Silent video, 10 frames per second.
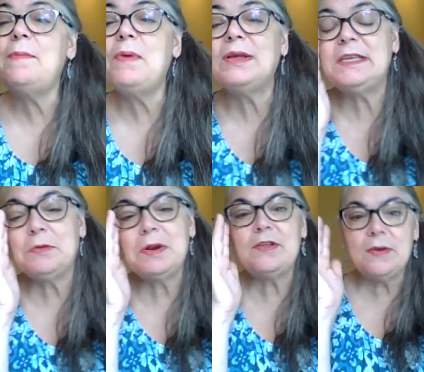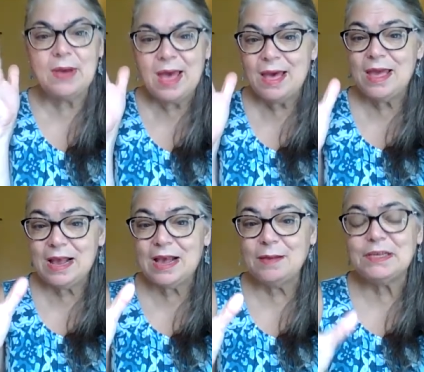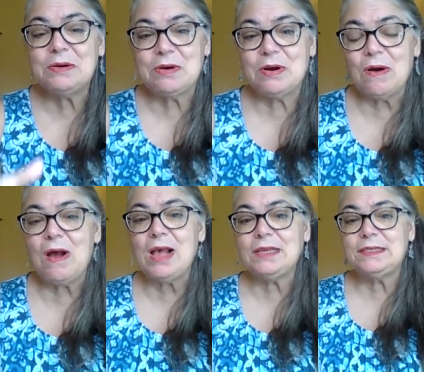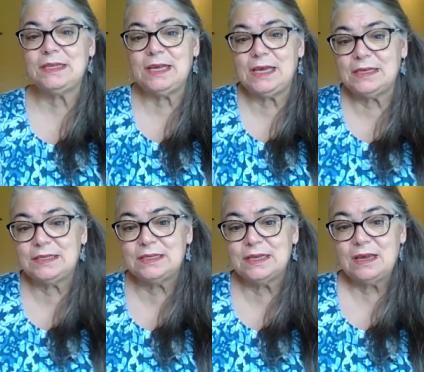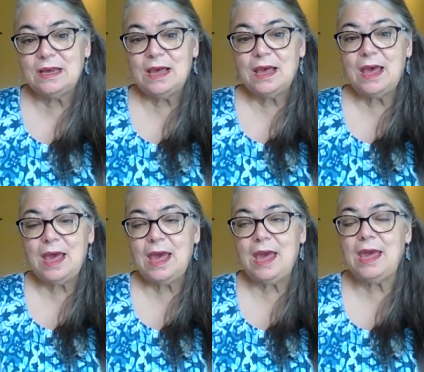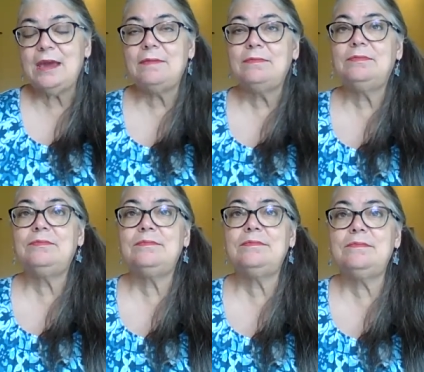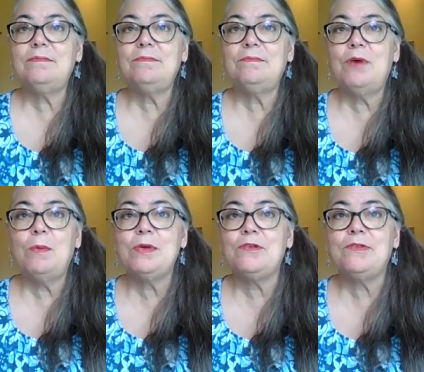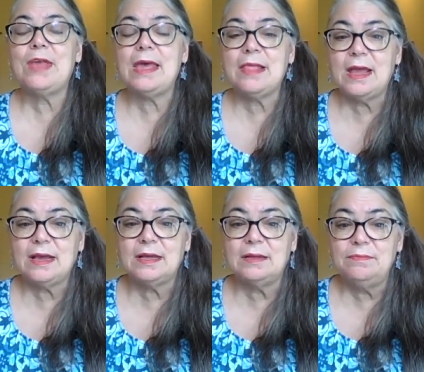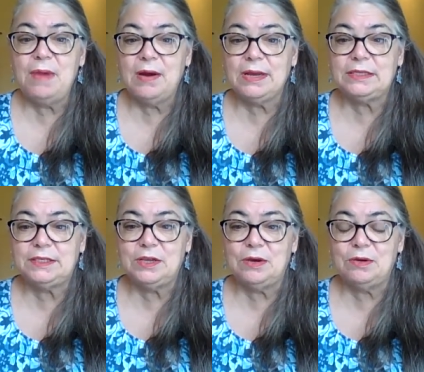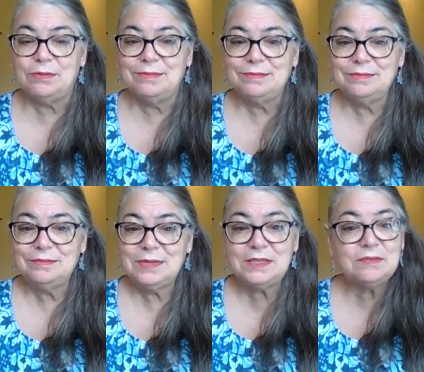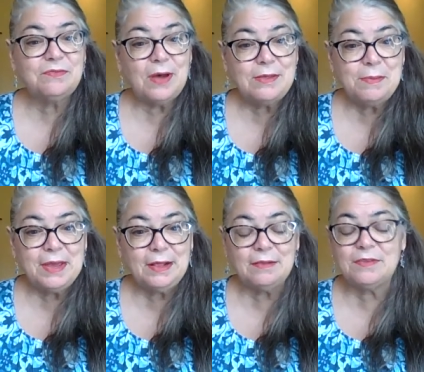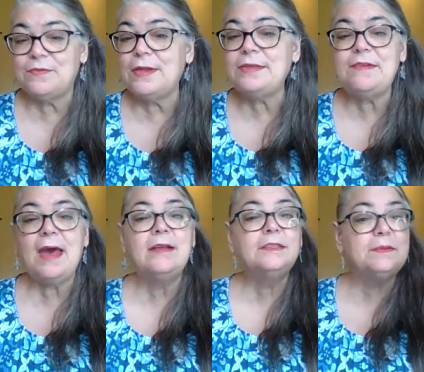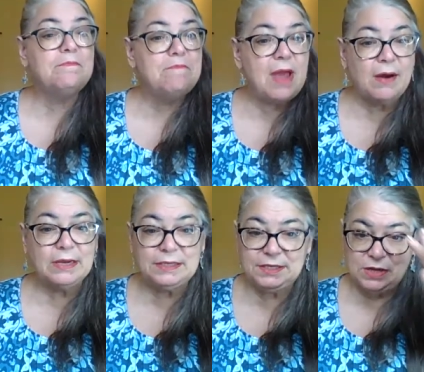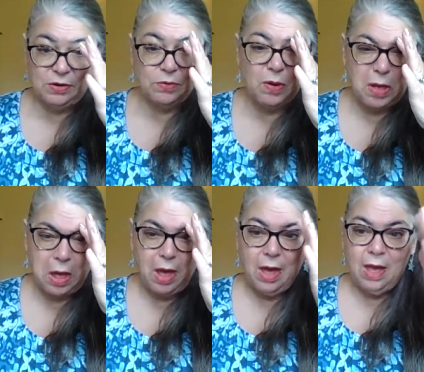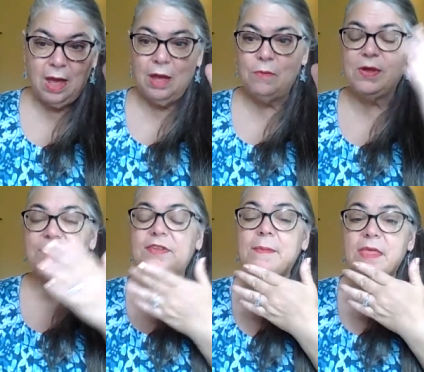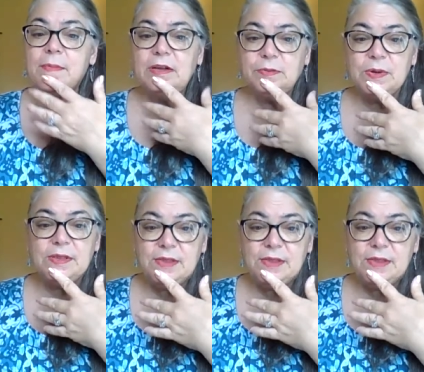hey, Bossy 22, it comes across as a, what would you say, like a Mary Sue. It's a fundamental, it's Fundy Town's Mary Sue with some of the most